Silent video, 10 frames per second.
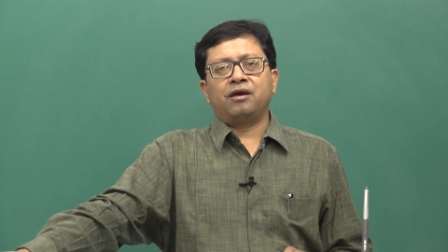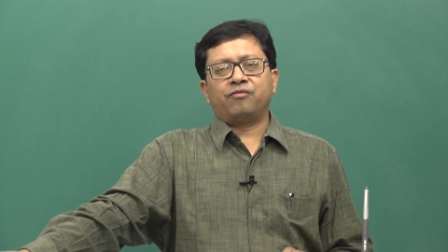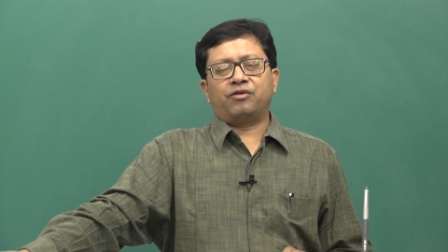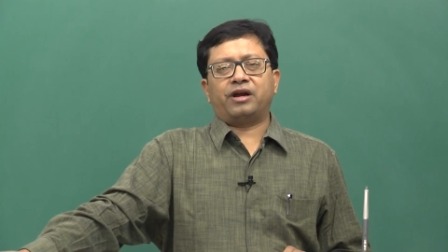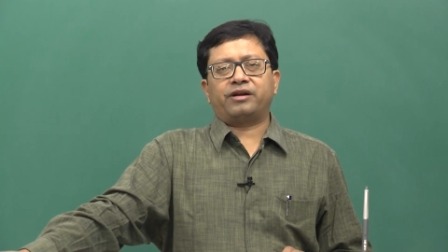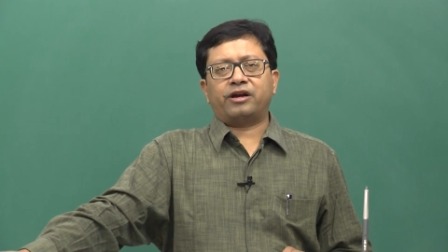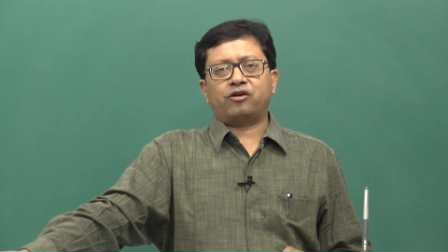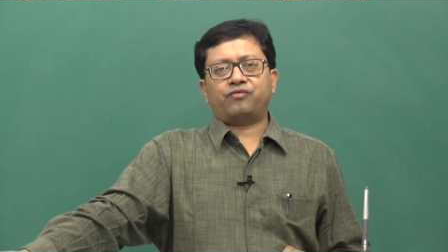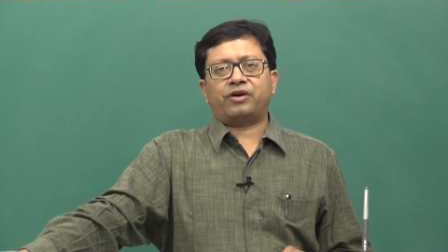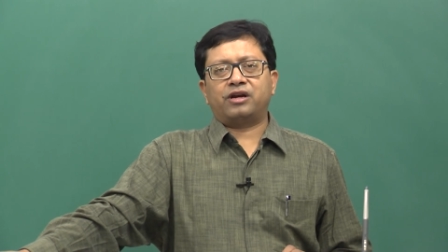When I try
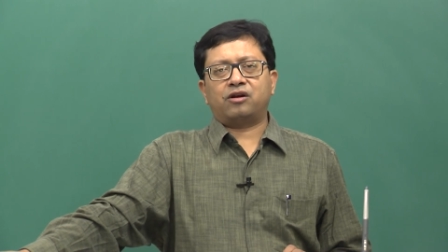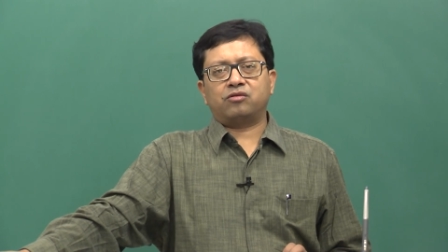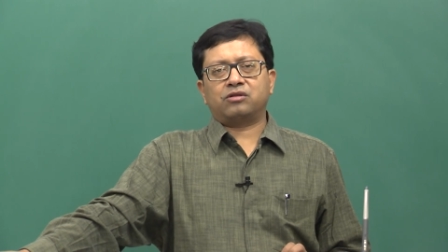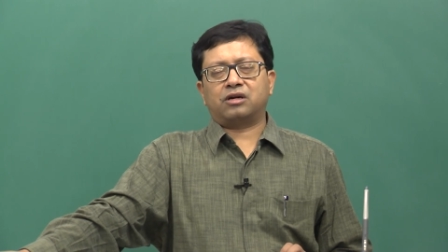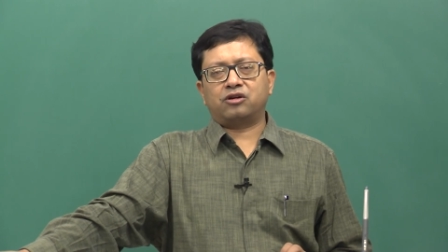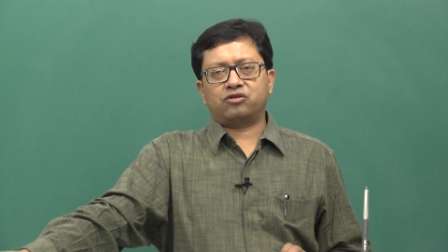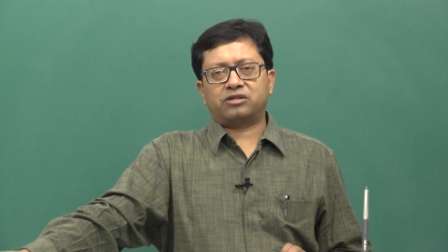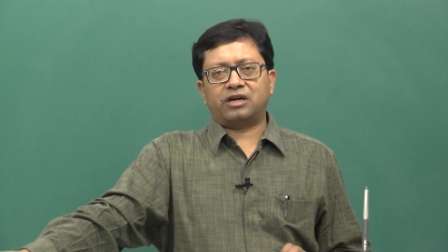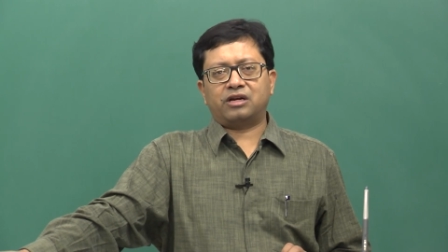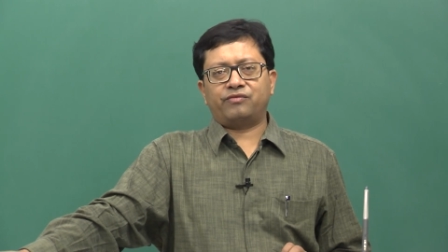to find out the continuous
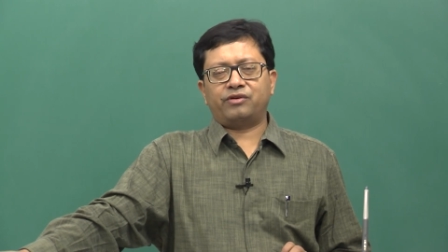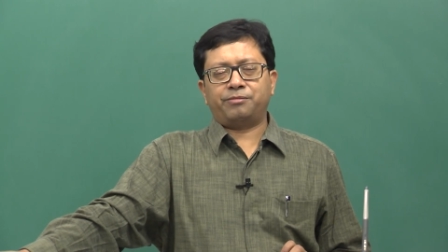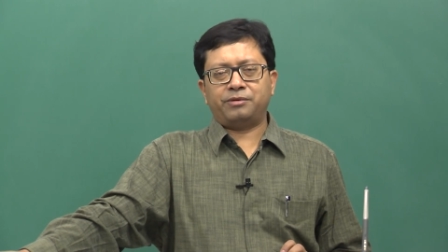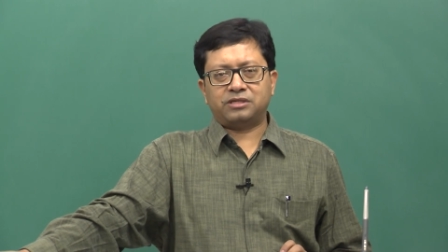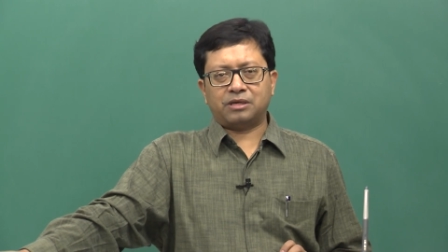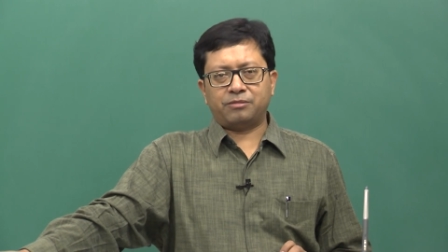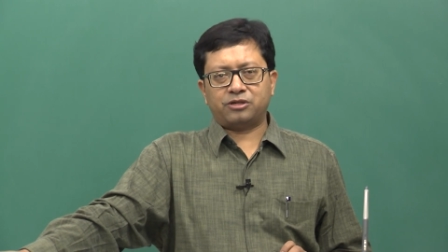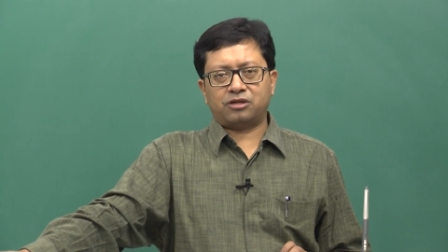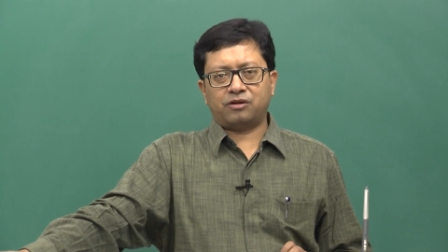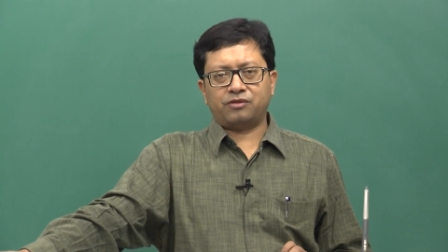random variable
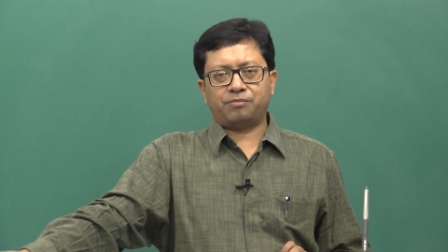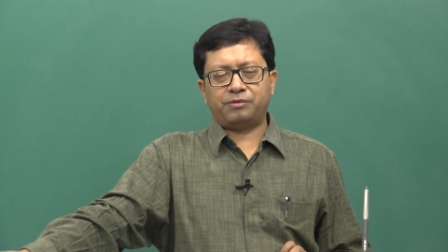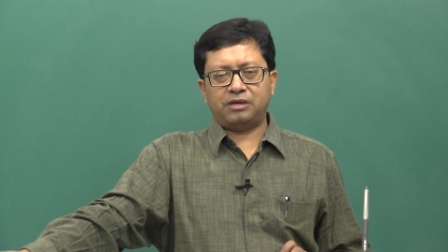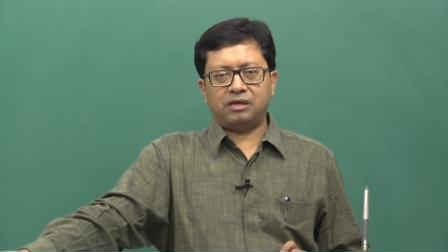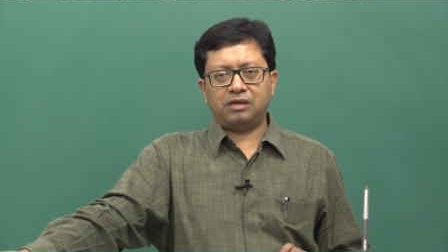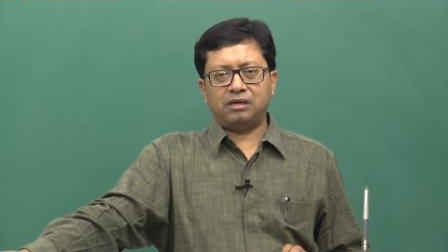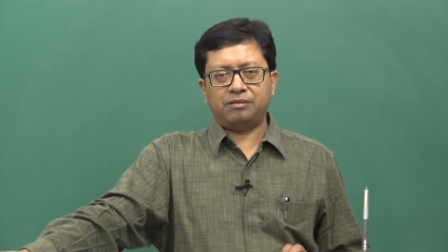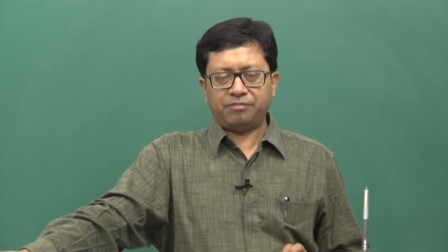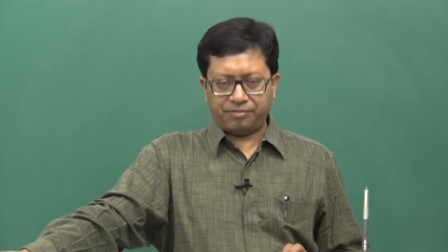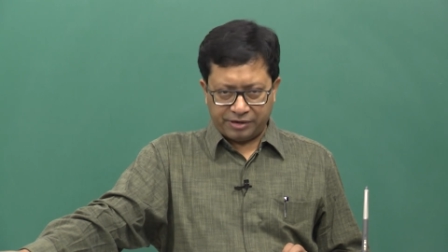summation of the
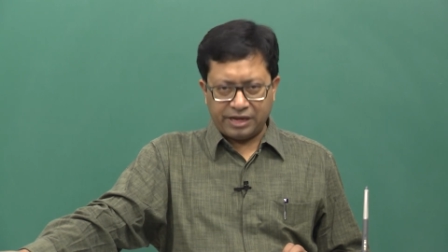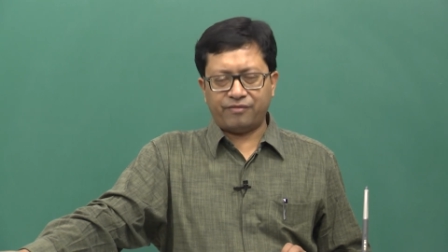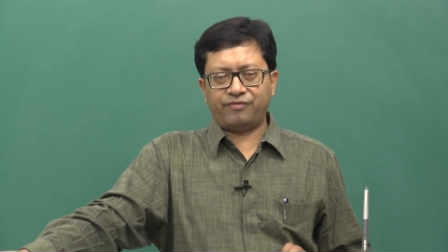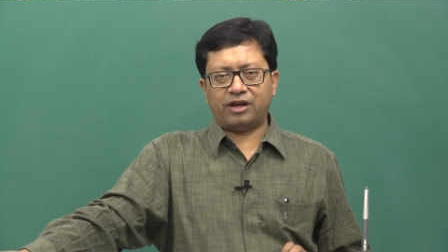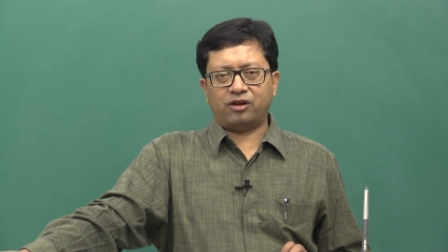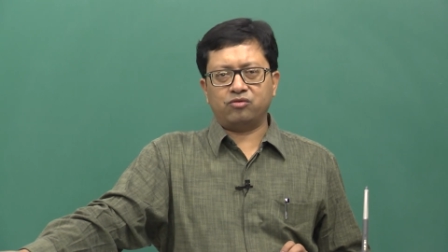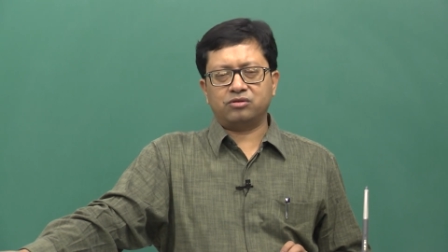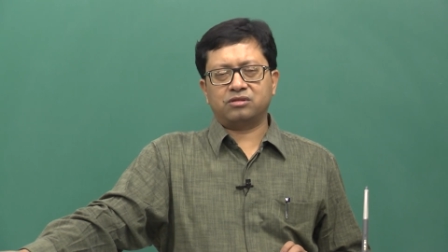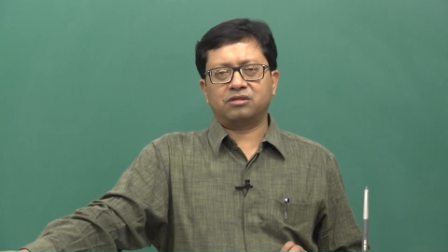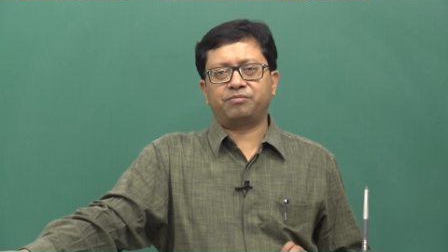PDF
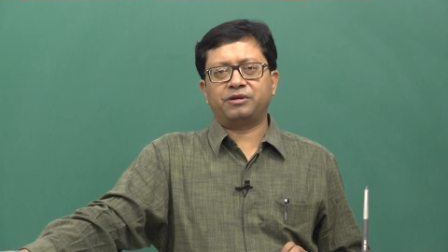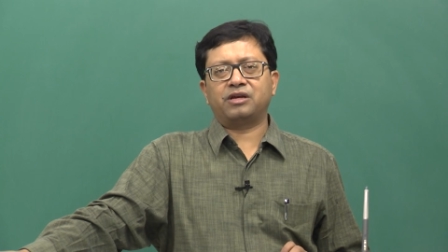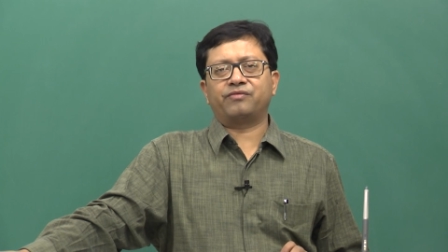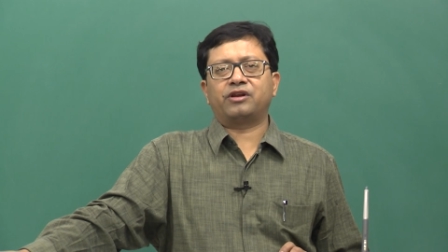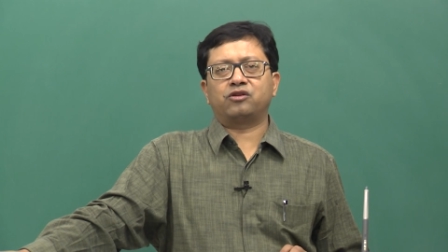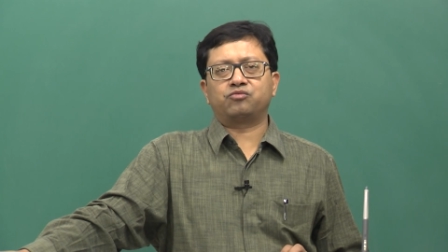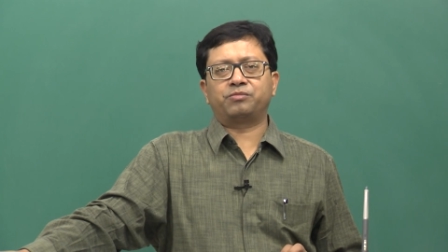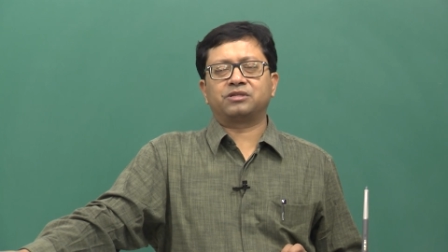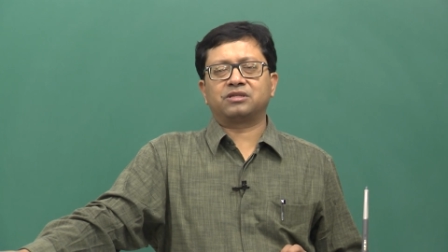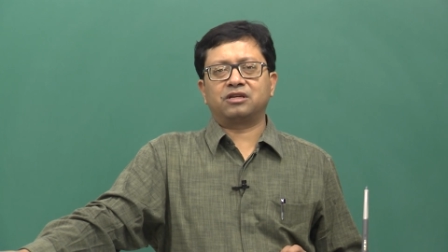values, the PDF values
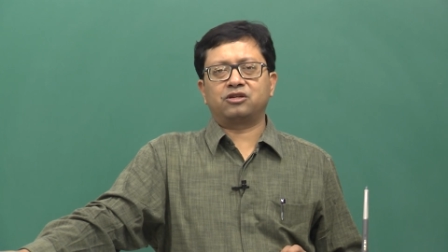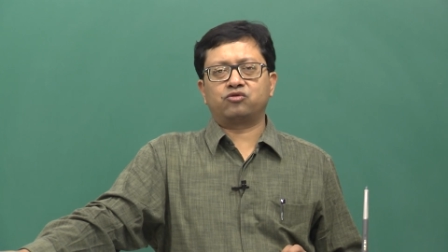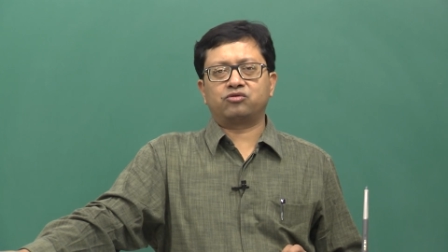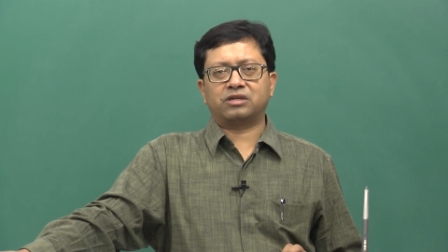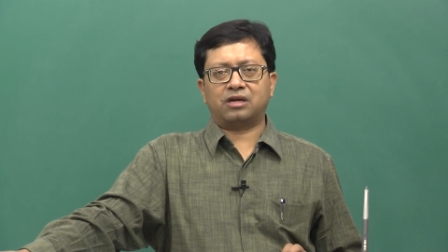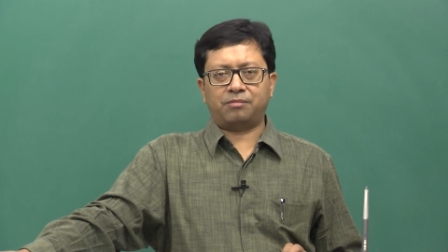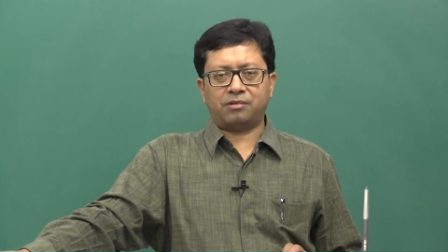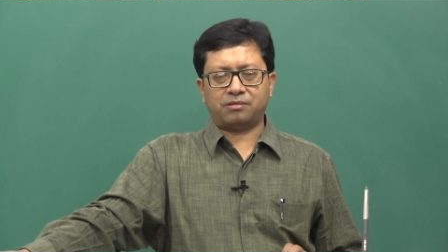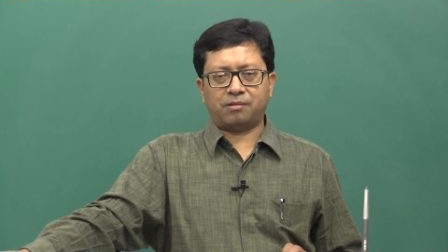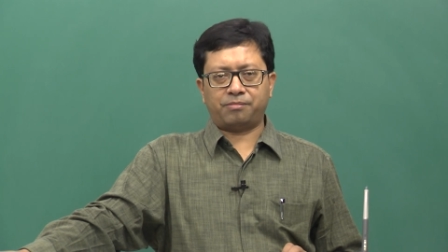basically should sum
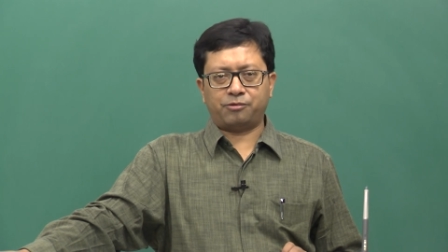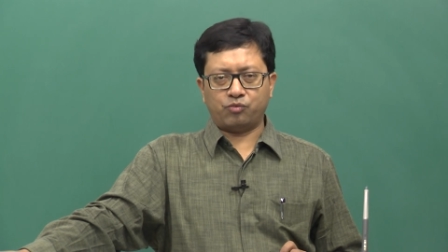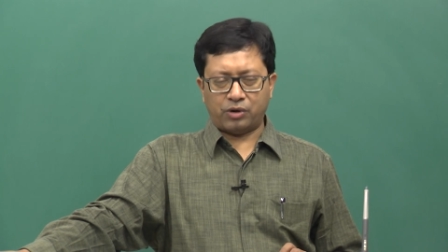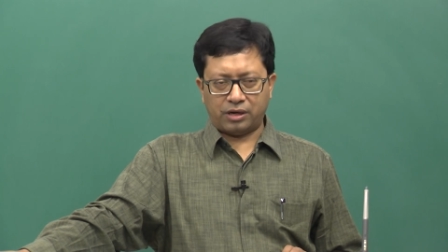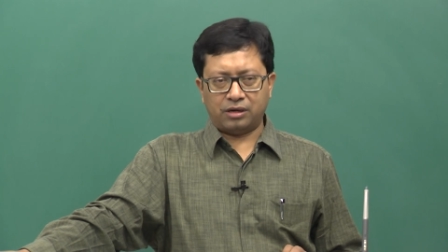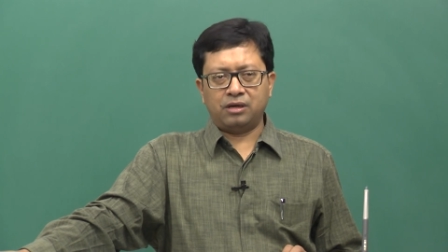up to 1.